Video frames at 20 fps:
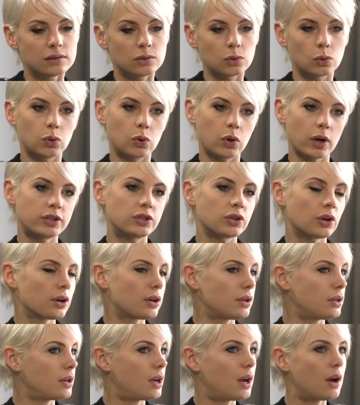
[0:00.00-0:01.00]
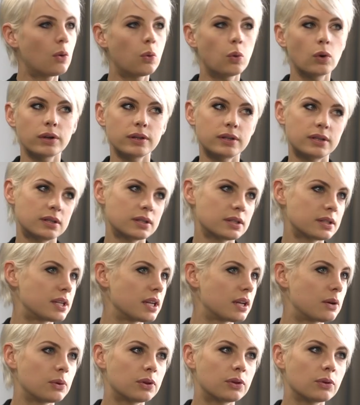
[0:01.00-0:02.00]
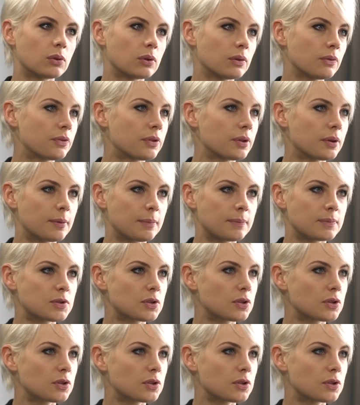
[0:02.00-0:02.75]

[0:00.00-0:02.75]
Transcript: Oh, I don't. I want to stick with all of them.